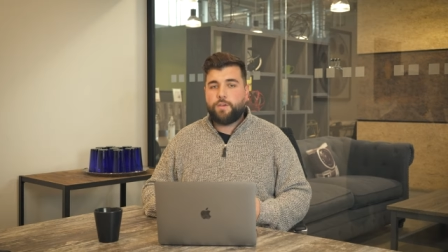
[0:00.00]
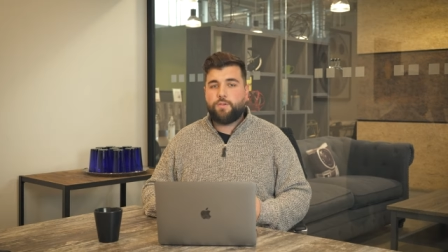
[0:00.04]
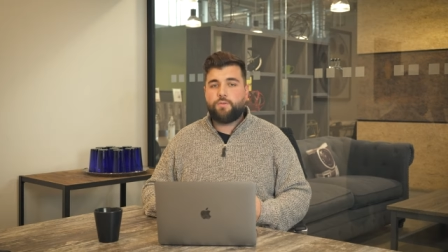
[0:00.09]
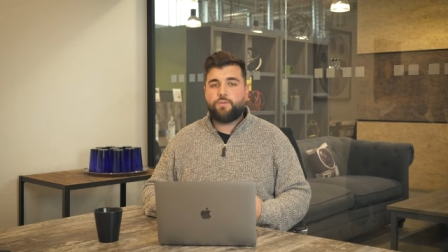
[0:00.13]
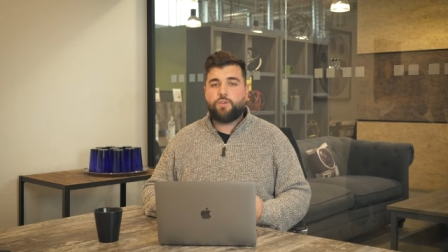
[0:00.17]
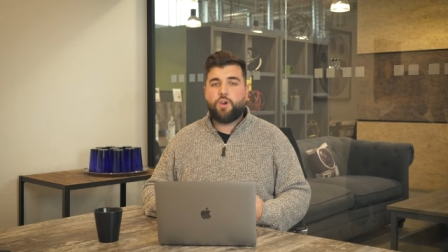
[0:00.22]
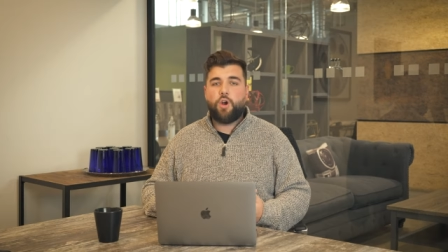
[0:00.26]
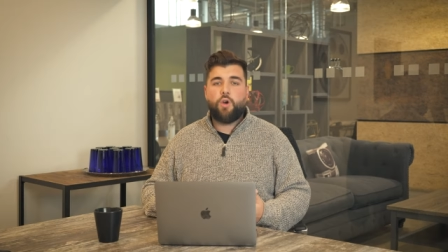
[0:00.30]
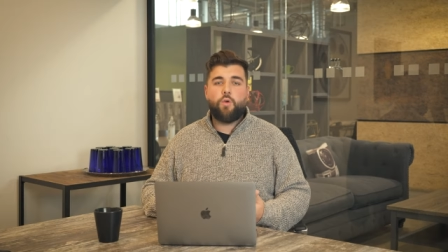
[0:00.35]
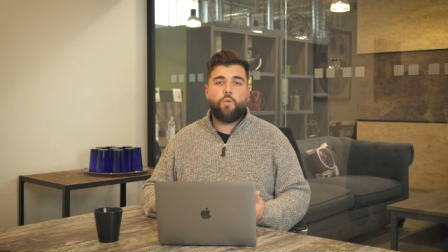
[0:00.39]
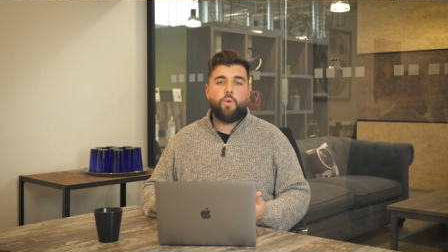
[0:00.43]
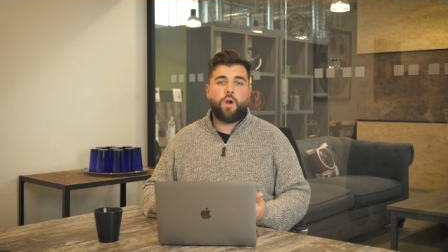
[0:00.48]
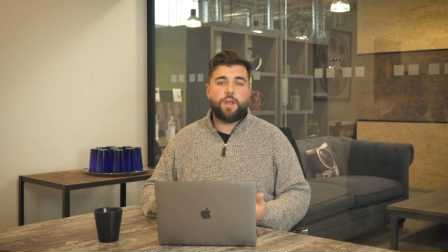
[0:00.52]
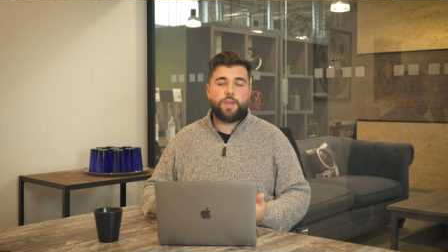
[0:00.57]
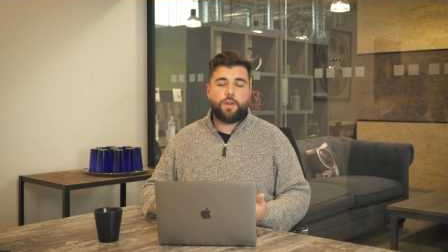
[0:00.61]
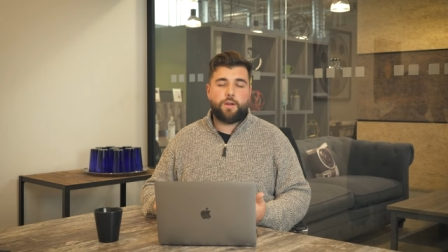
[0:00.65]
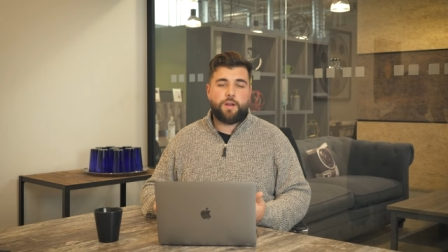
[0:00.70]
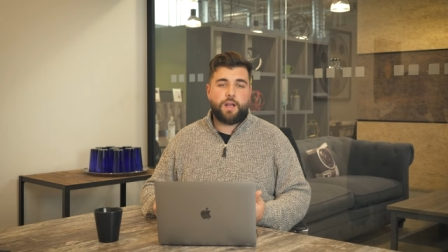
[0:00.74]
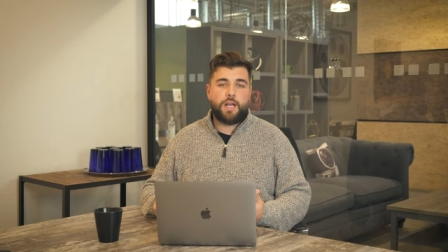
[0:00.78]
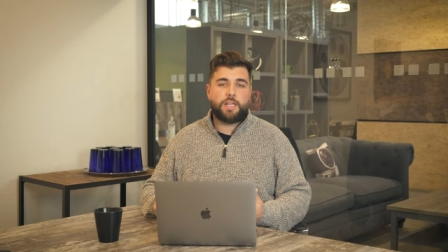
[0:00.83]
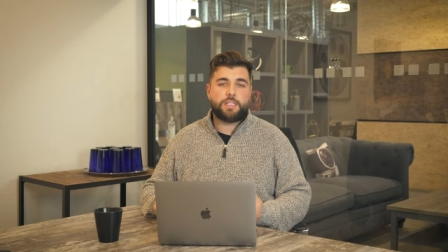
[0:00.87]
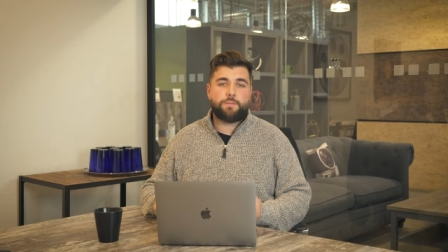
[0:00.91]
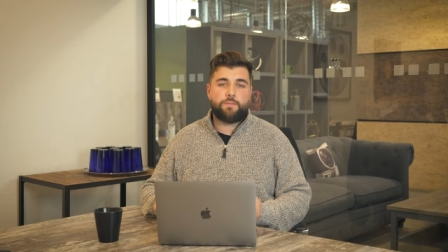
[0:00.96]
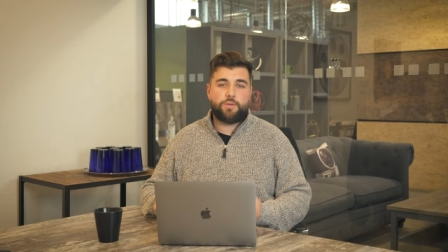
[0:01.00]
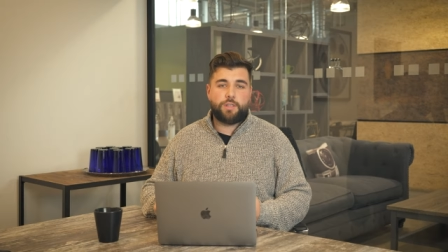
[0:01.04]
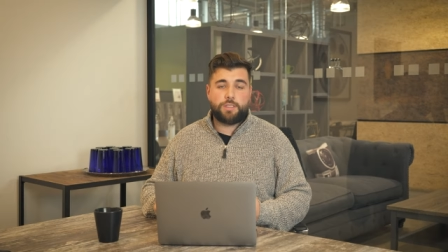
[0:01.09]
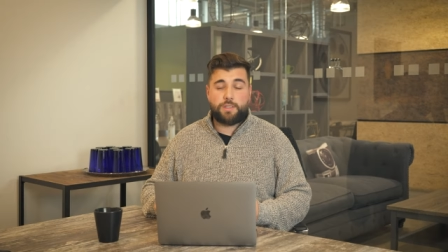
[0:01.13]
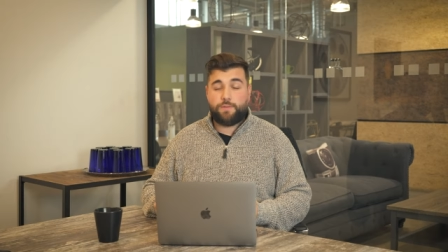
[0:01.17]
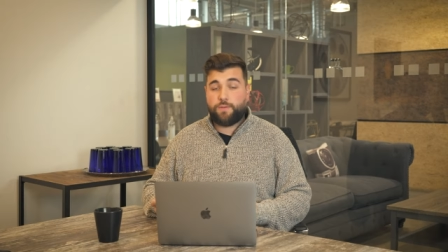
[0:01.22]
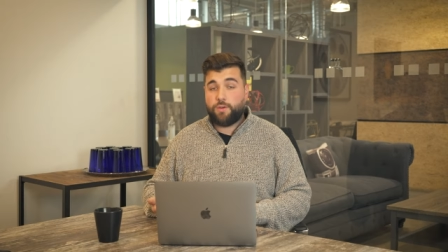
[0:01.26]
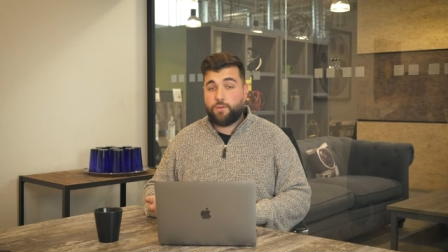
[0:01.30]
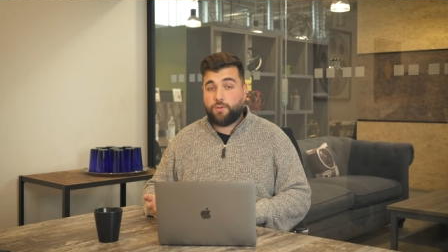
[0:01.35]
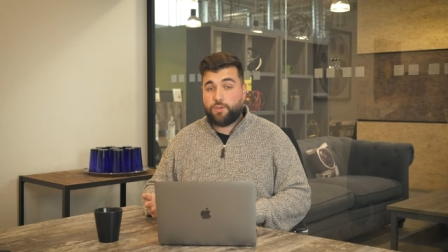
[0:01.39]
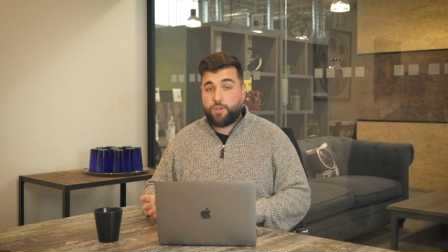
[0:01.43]
You know what your customer is.
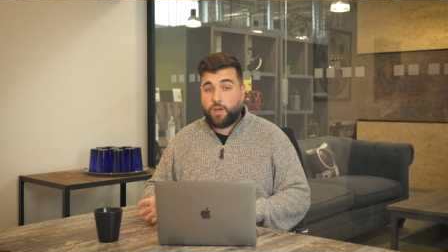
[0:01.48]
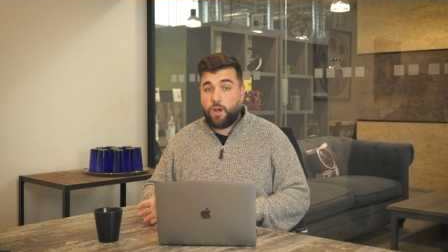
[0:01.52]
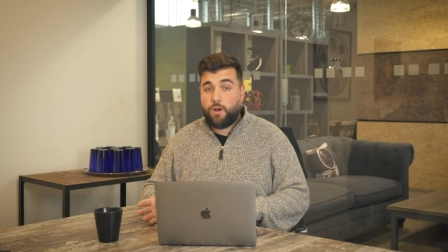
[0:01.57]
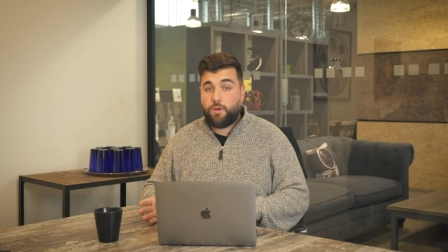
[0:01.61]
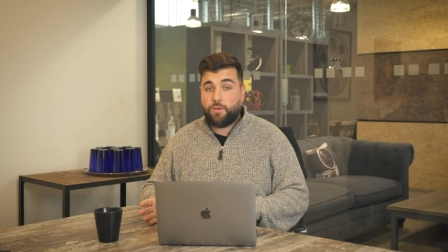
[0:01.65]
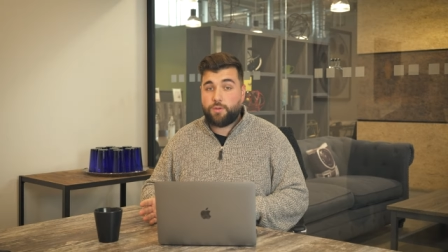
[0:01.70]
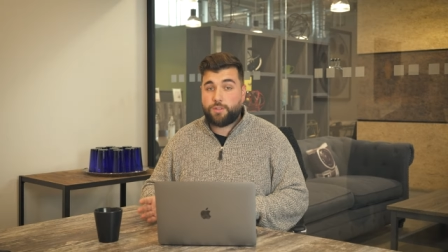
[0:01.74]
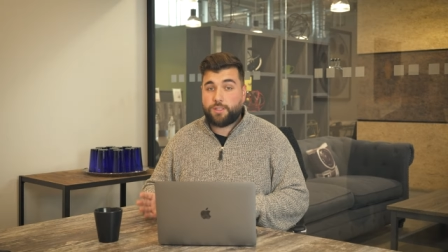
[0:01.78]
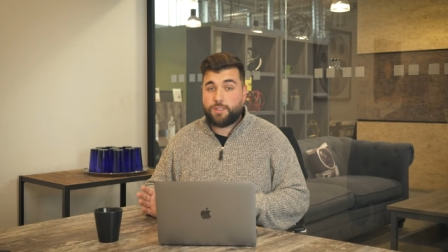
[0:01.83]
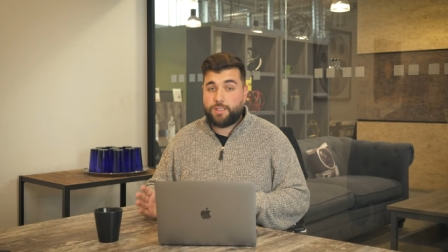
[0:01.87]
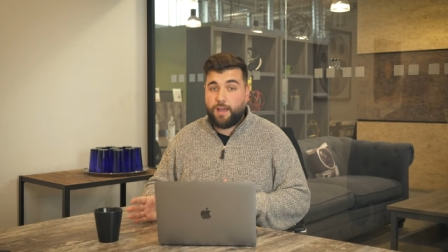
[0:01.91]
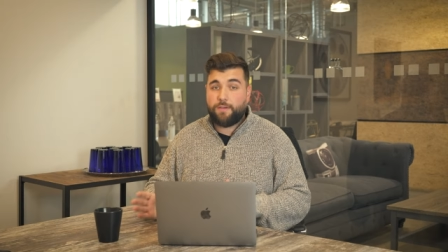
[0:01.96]
If you don't,